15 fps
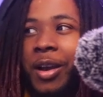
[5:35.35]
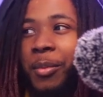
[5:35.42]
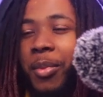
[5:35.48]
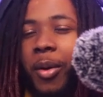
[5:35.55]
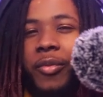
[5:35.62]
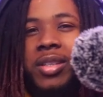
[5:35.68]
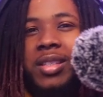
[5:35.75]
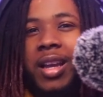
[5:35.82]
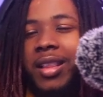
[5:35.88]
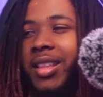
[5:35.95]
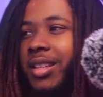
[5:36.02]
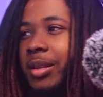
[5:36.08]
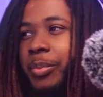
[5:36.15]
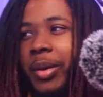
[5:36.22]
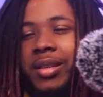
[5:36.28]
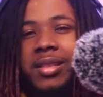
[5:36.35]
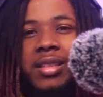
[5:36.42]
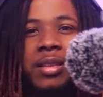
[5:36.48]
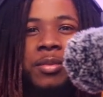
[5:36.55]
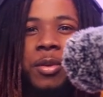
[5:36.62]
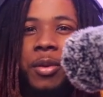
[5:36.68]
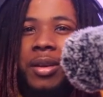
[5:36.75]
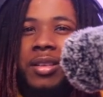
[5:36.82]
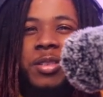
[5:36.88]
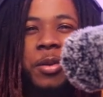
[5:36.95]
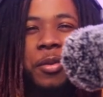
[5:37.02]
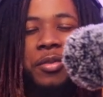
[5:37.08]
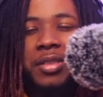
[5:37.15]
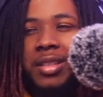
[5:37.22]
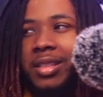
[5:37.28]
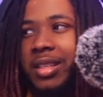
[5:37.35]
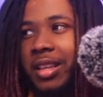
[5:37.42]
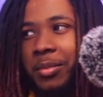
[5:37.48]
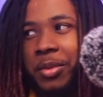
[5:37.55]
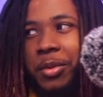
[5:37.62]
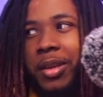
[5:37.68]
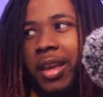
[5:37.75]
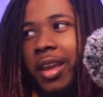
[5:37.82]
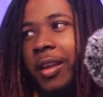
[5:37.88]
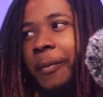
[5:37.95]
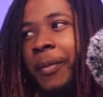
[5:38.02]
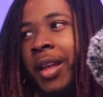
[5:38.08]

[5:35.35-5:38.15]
But obviously, I think the best team going into obviously Team UK.